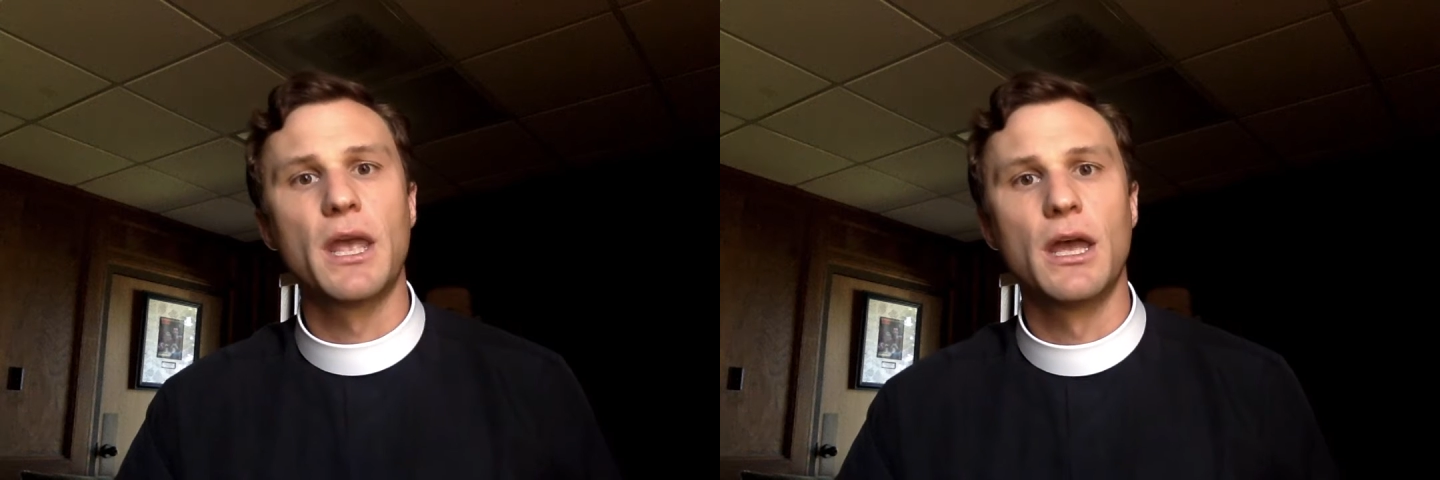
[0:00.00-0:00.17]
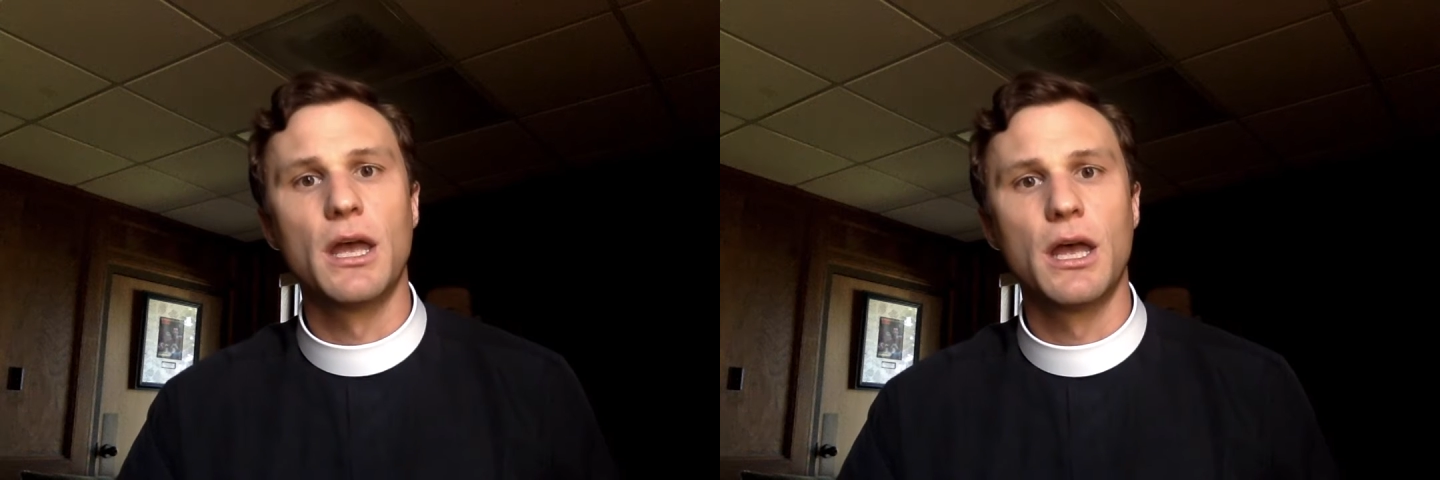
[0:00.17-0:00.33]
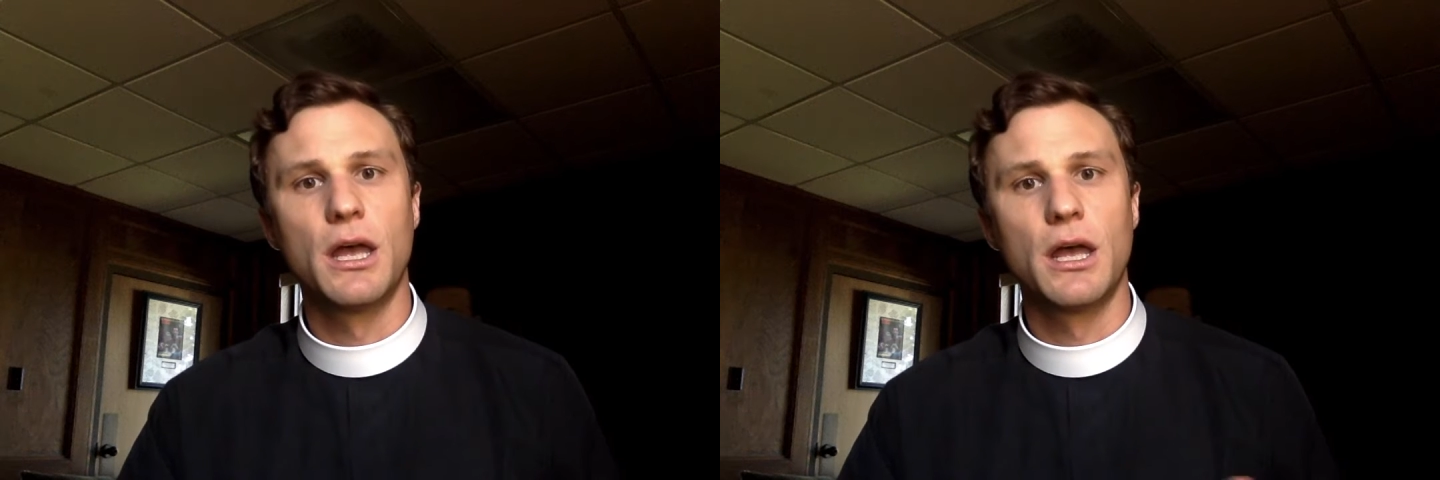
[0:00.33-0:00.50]

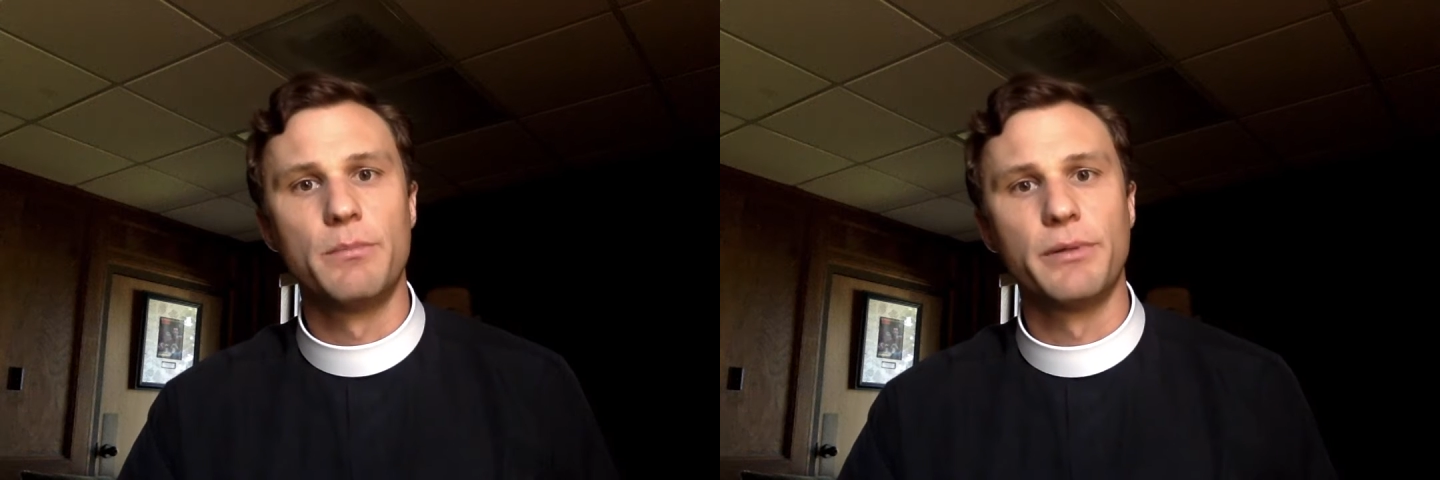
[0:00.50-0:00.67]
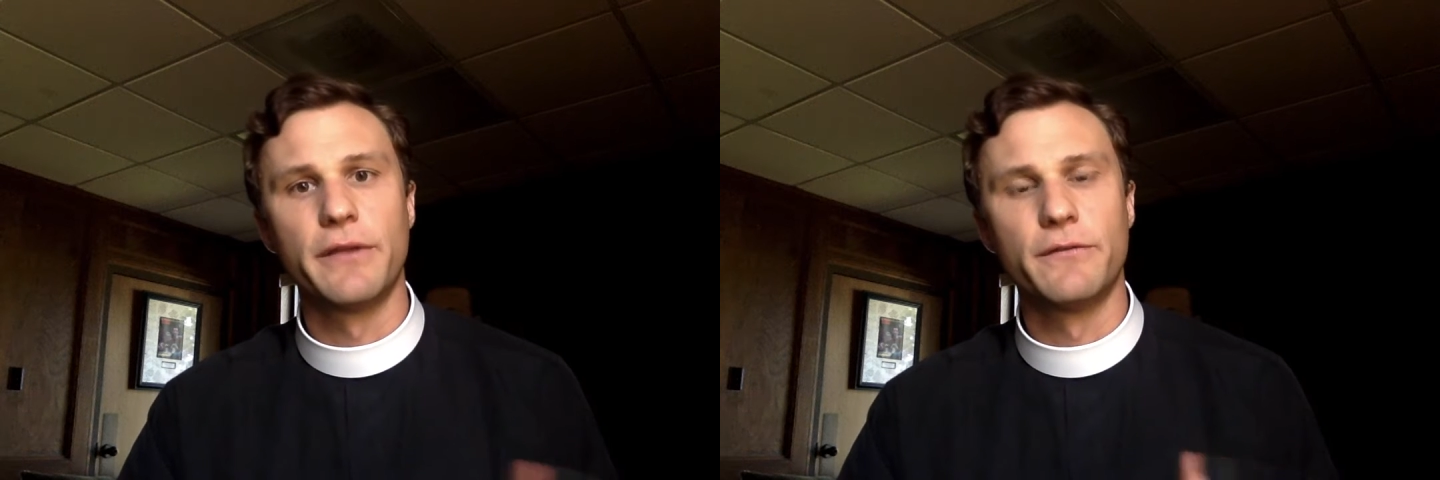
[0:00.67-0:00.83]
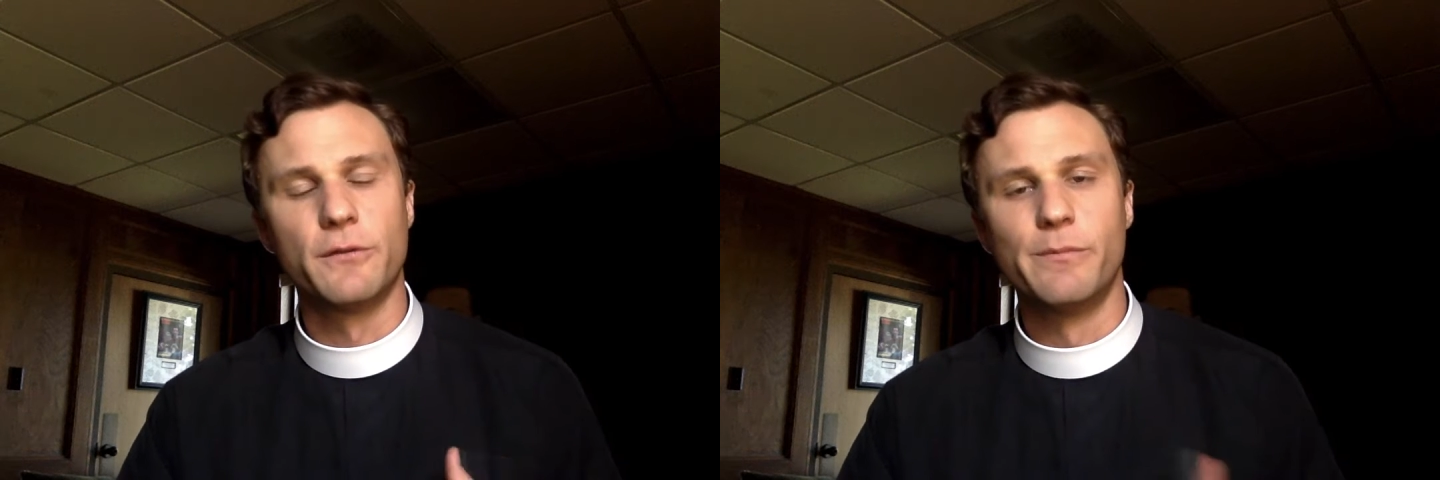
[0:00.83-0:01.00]
a
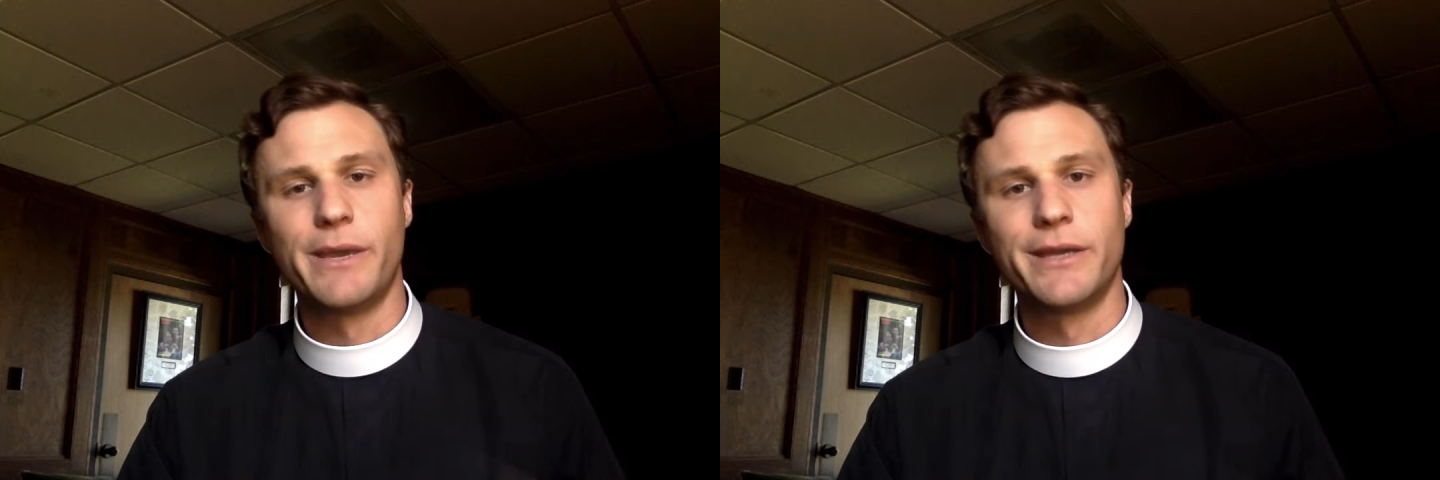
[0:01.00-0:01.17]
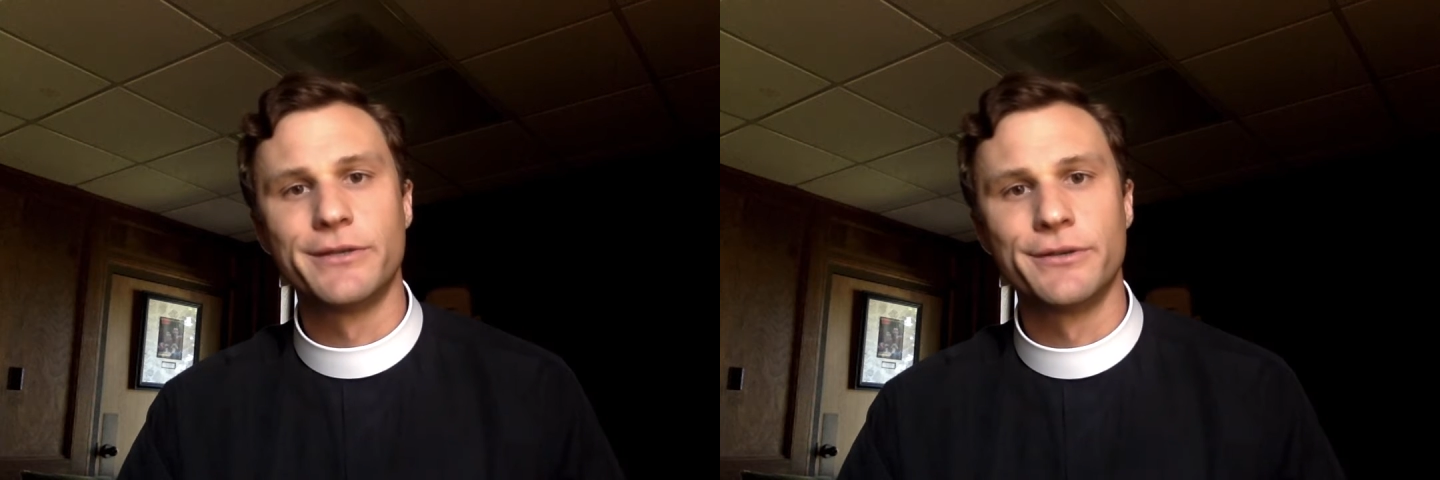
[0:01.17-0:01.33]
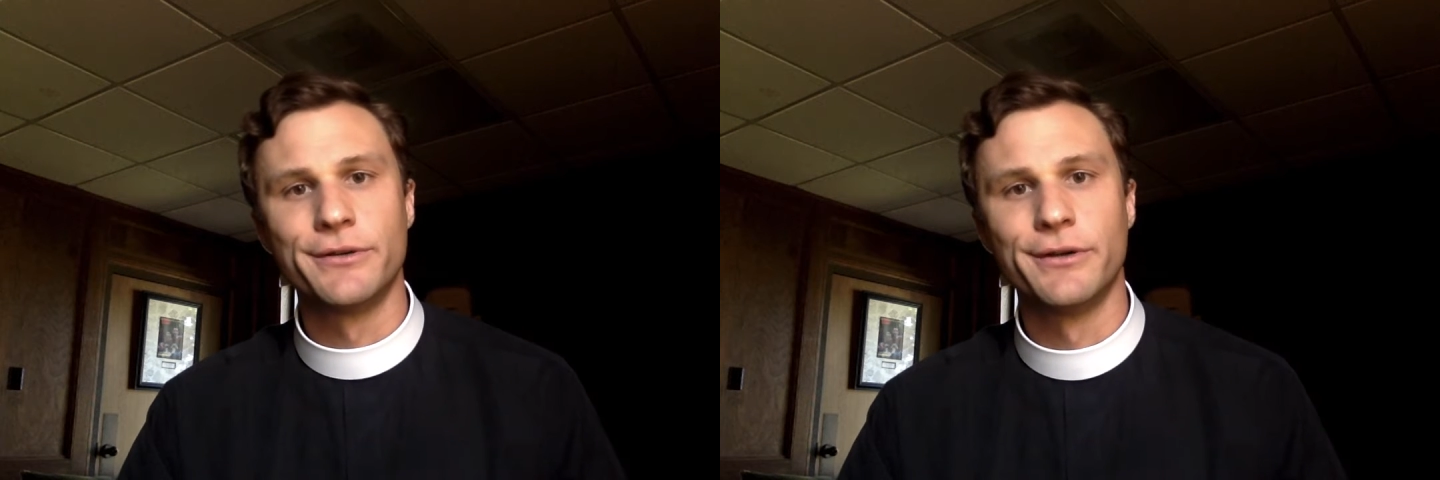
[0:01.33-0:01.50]
playful
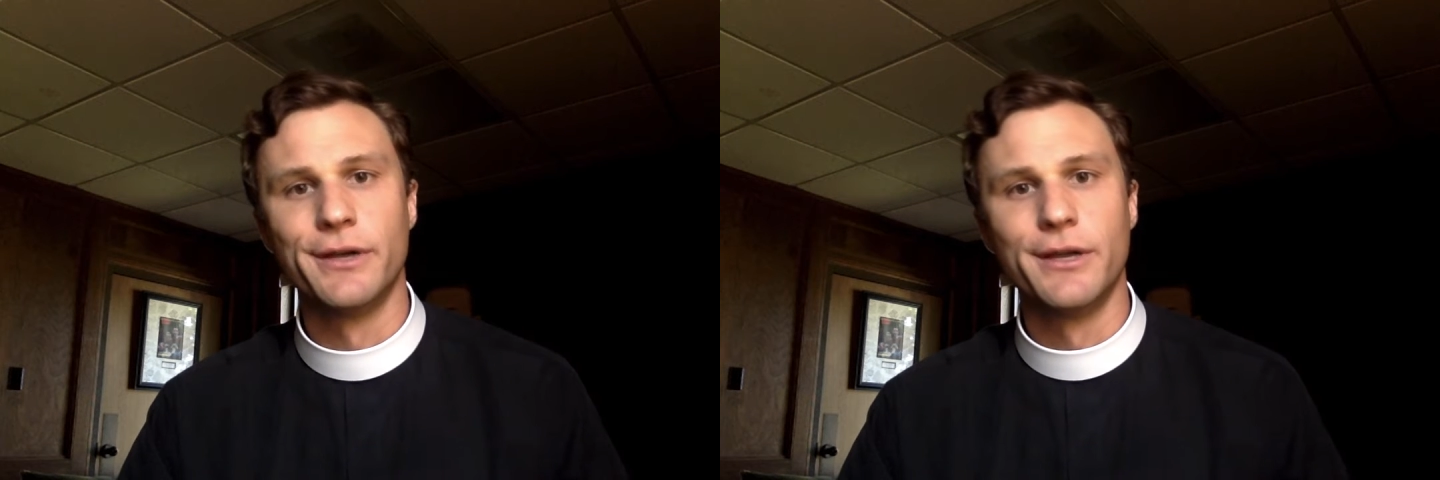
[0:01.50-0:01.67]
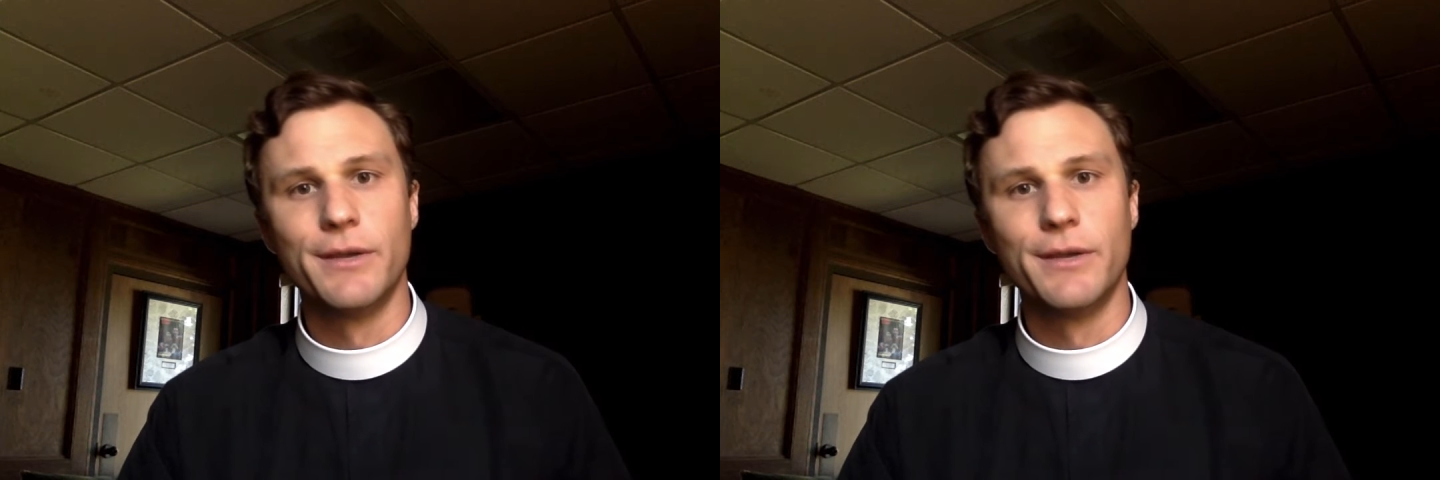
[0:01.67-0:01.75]
banter